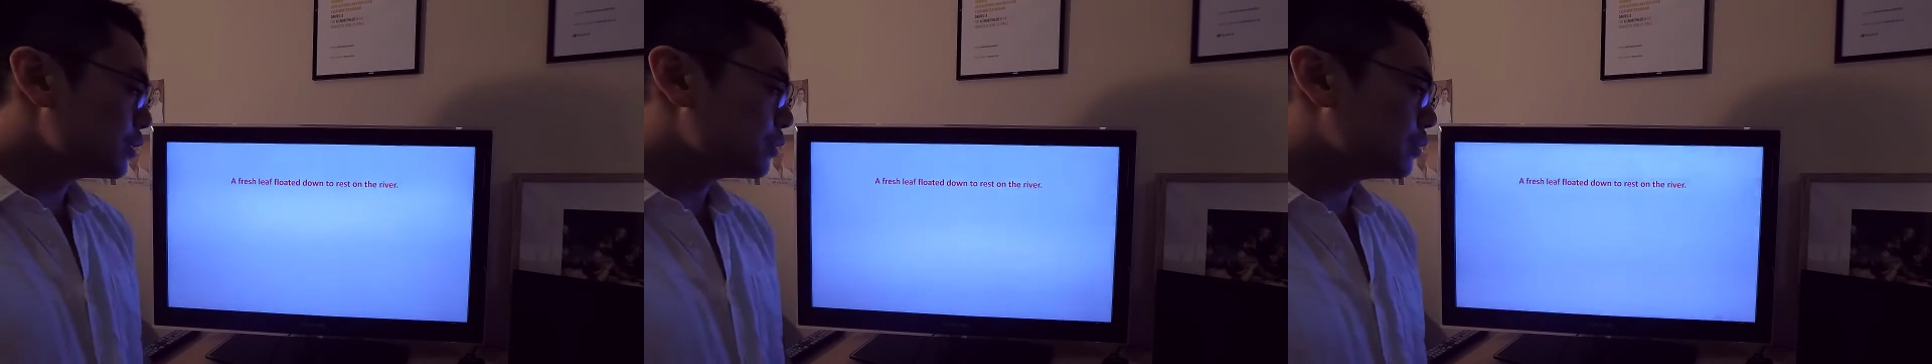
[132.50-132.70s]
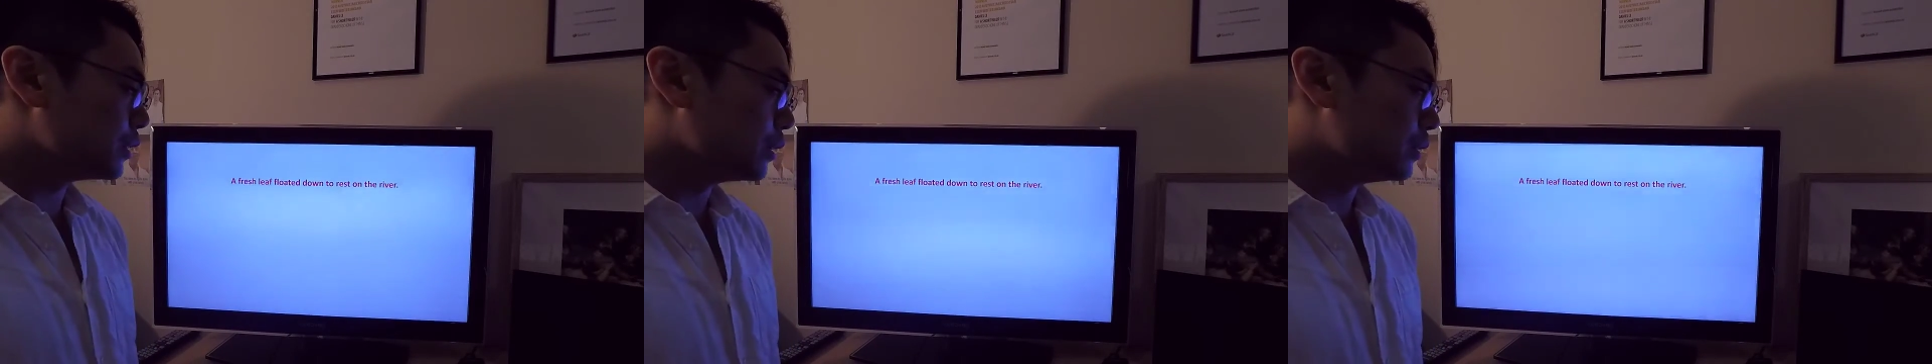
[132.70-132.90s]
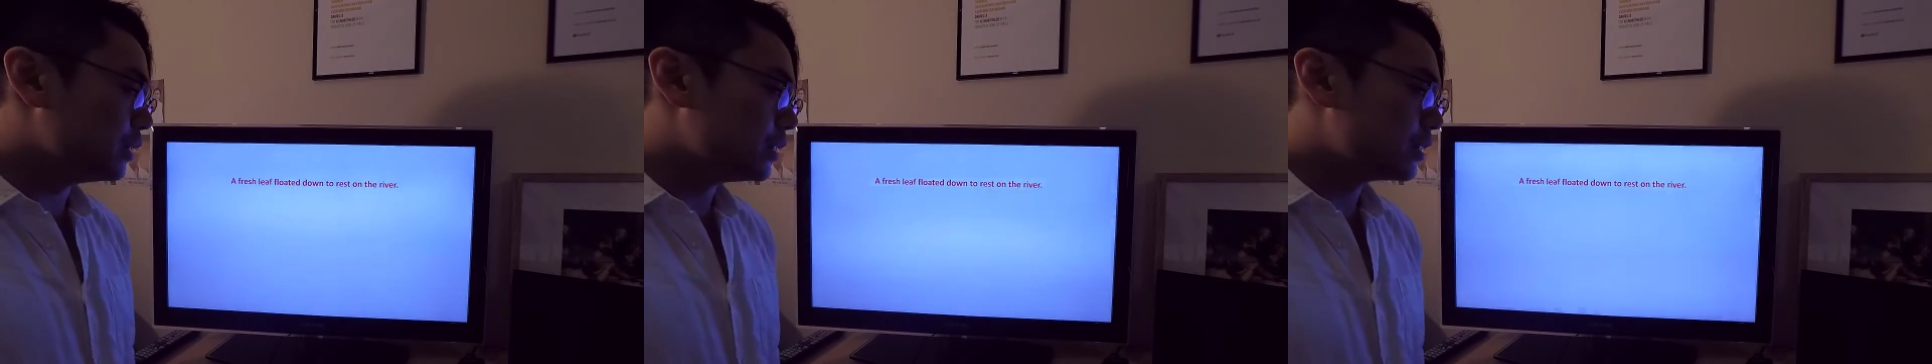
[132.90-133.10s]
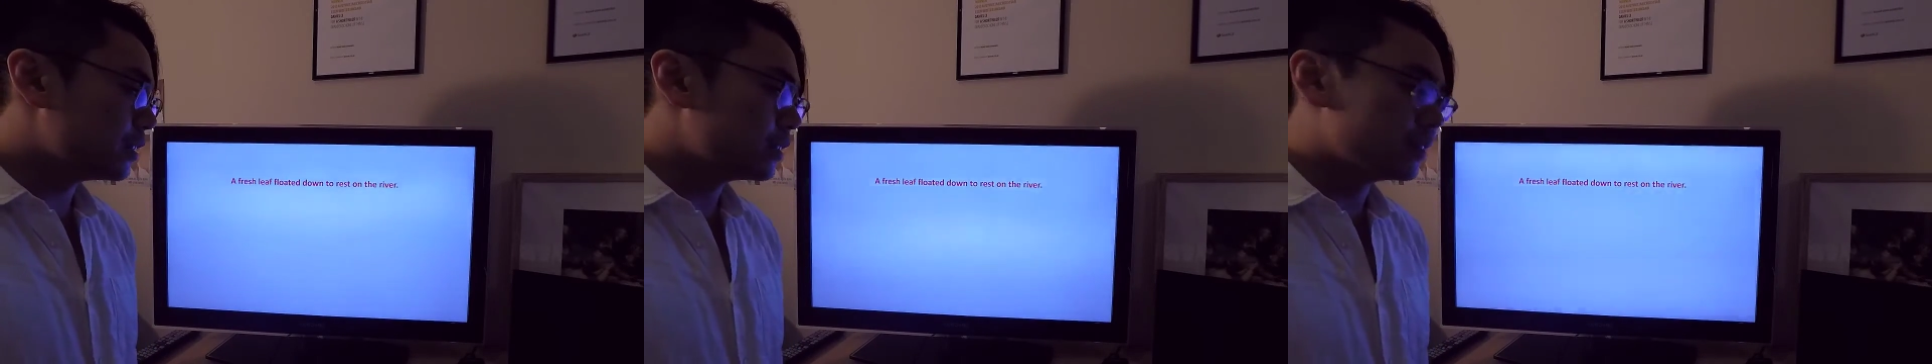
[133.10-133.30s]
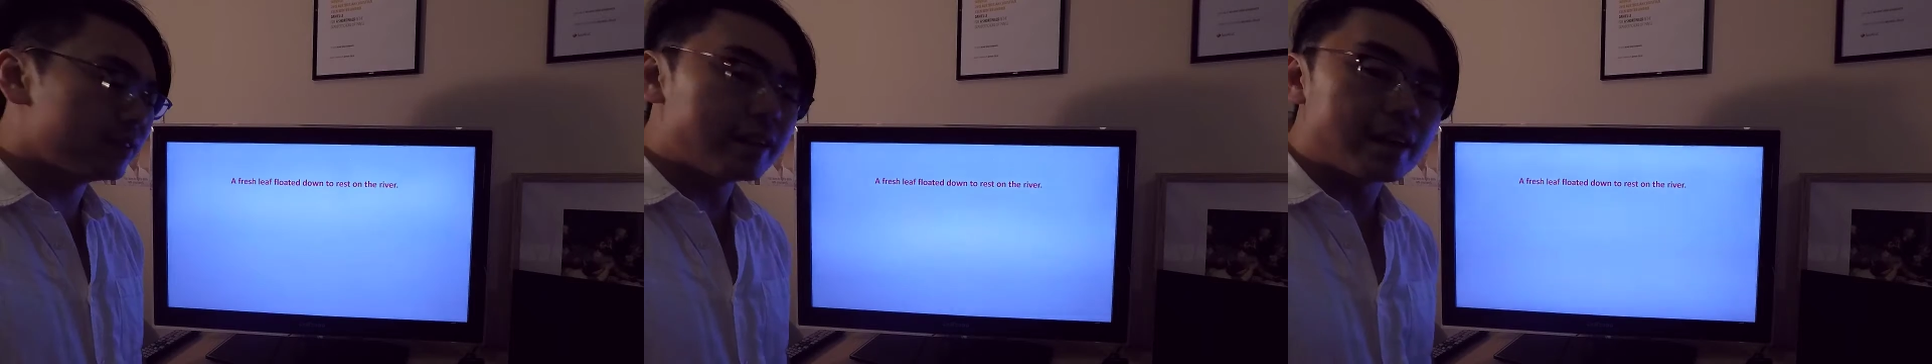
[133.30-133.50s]
floated
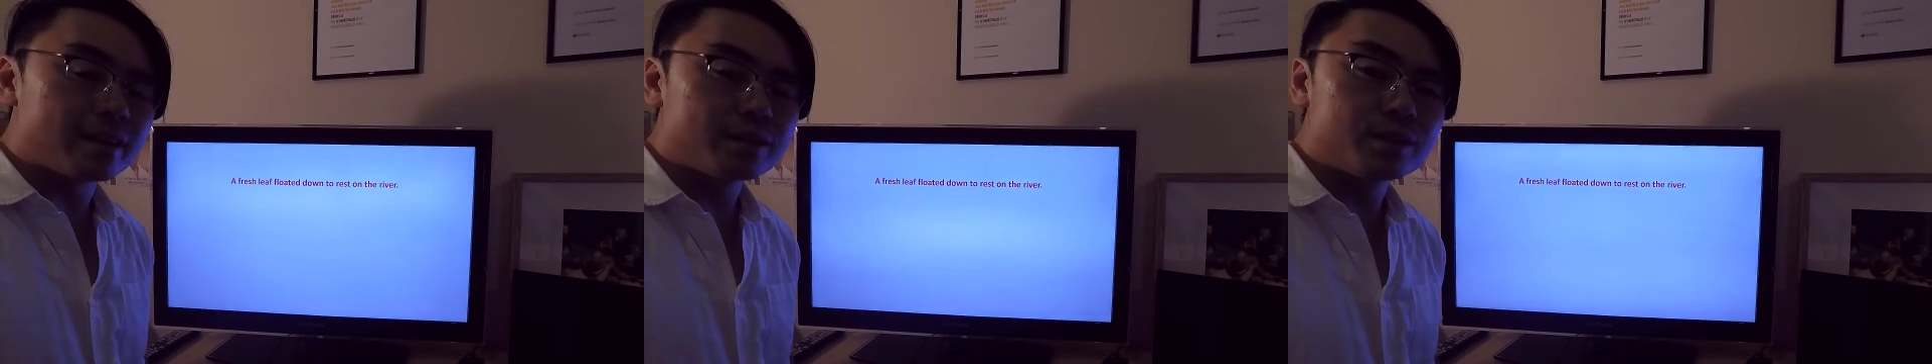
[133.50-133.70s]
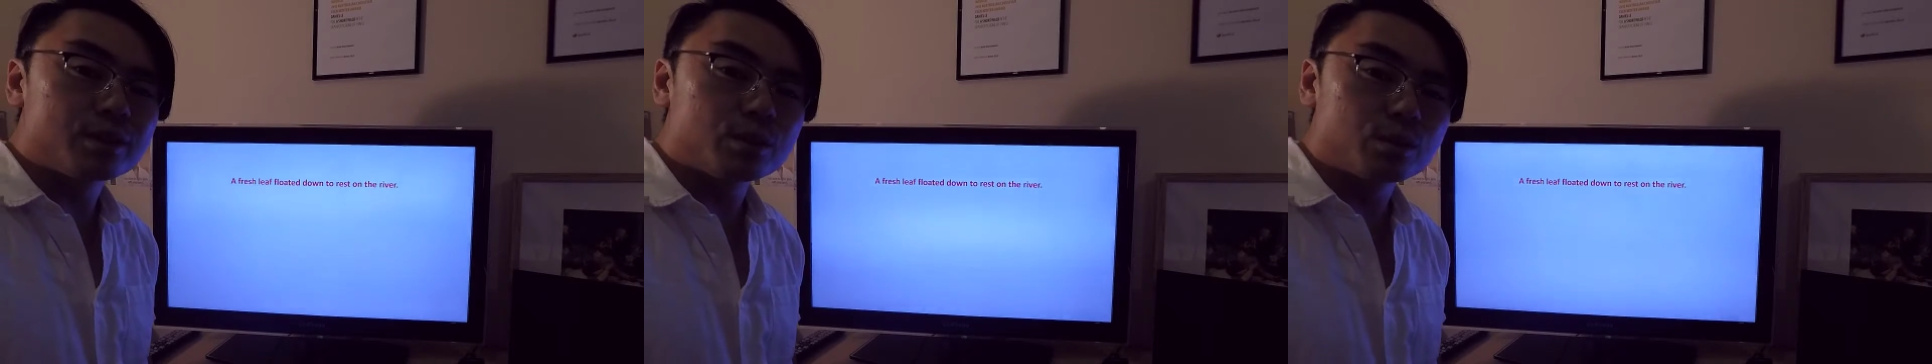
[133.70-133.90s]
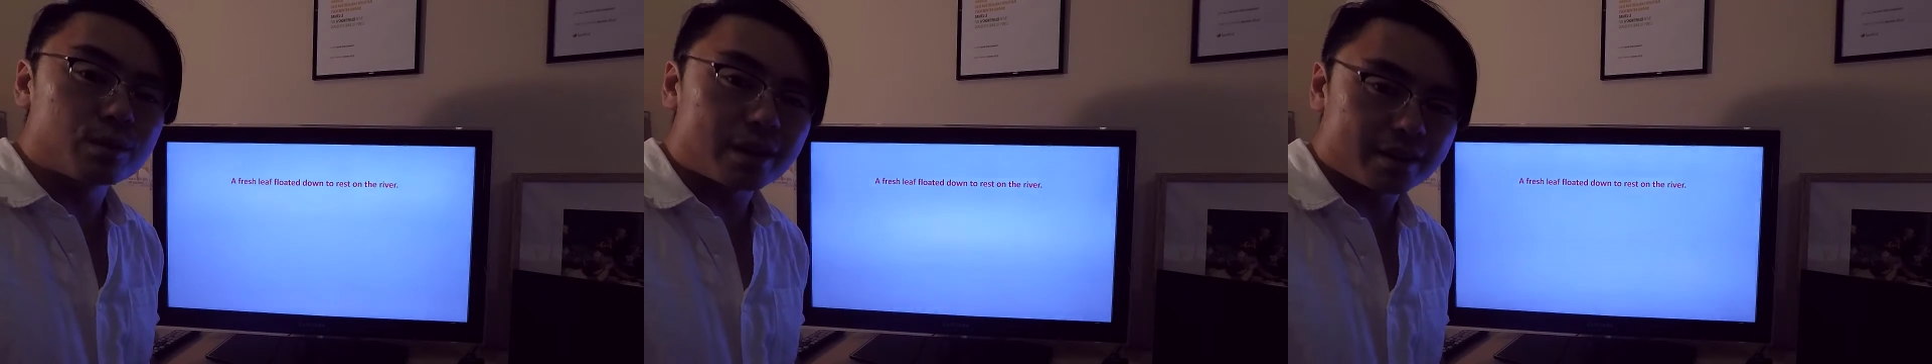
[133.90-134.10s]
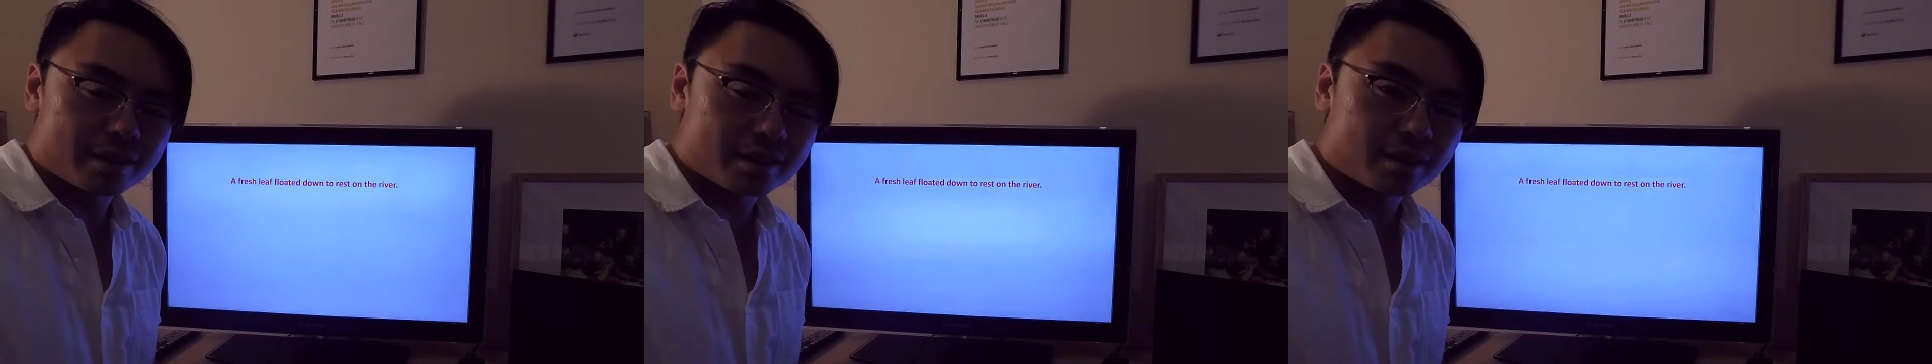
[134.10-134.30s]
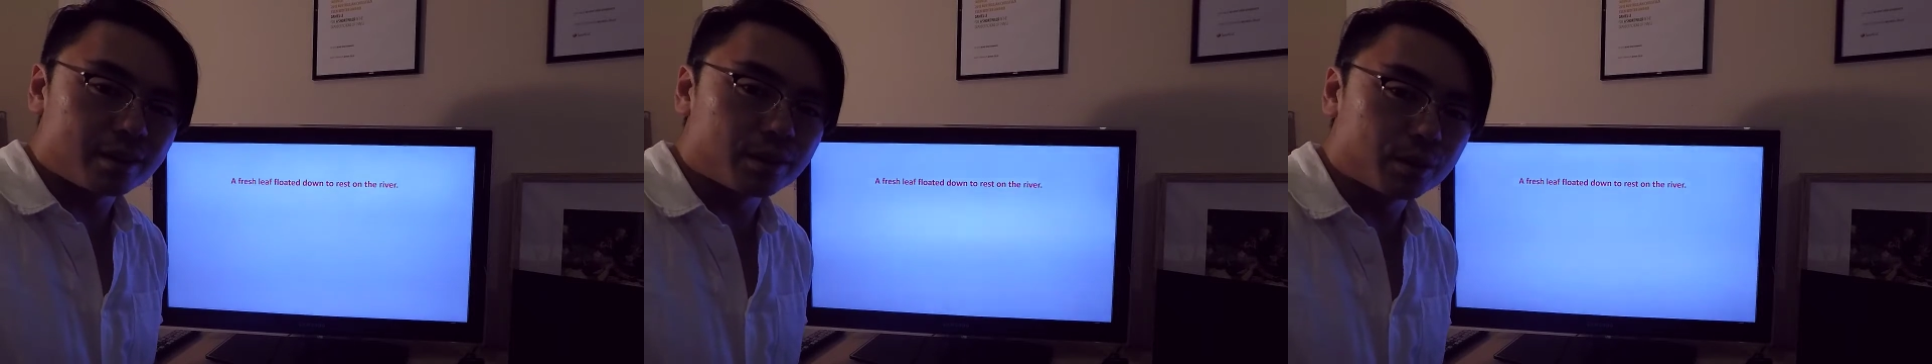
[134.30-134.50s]
down to
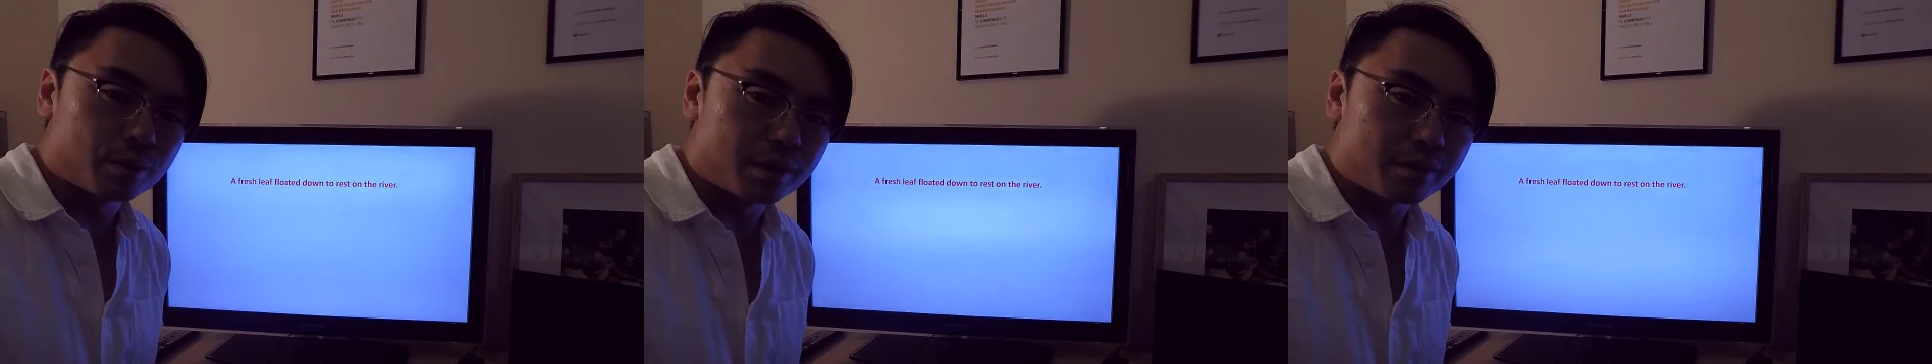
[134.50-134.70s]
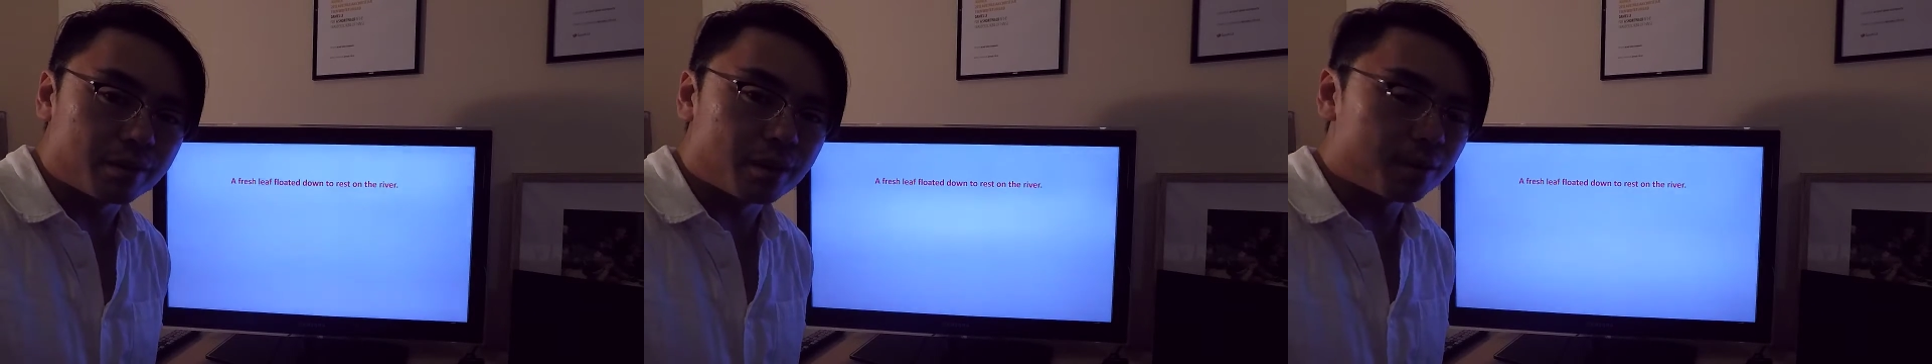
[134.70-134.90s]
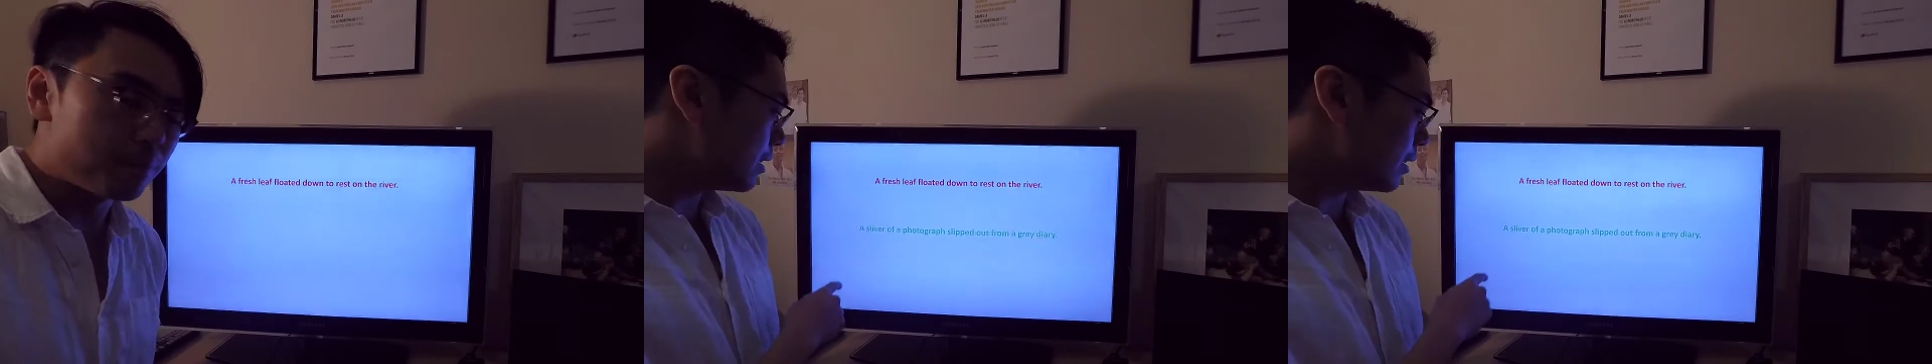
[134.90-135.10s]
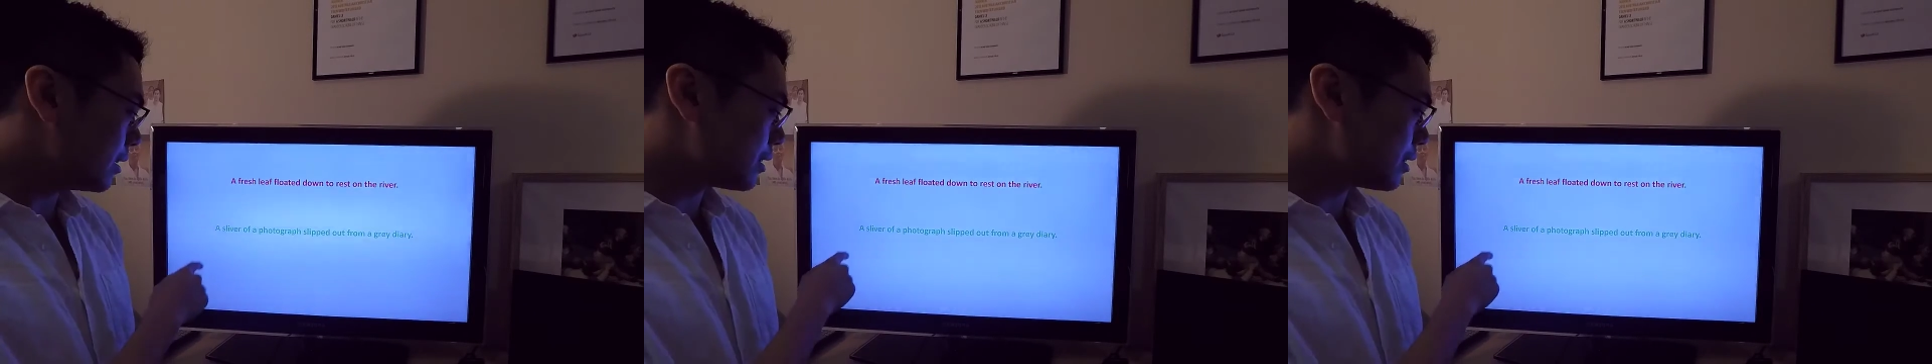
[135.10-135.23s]
rest on the river.